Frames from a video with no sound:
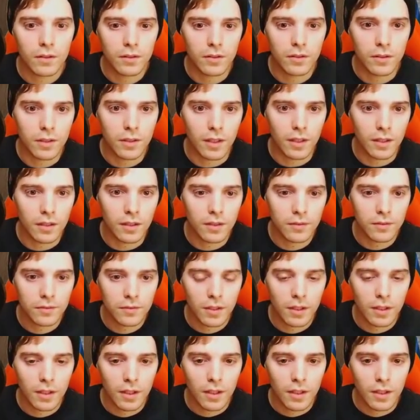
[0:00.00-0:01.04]
Okay.
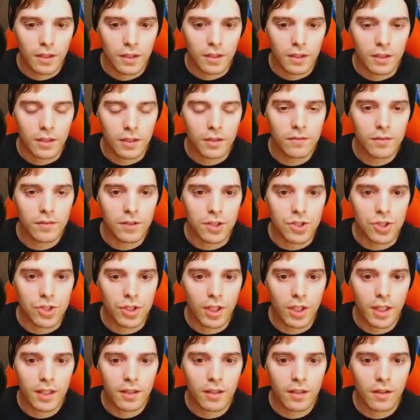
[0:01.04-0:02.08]
Even a
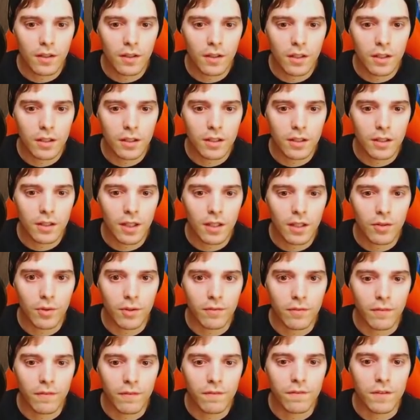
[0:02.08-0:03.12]
Giant Heart. Getting
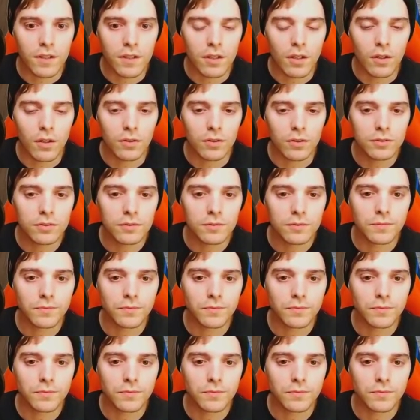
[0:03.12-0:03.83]
rid of a Phione.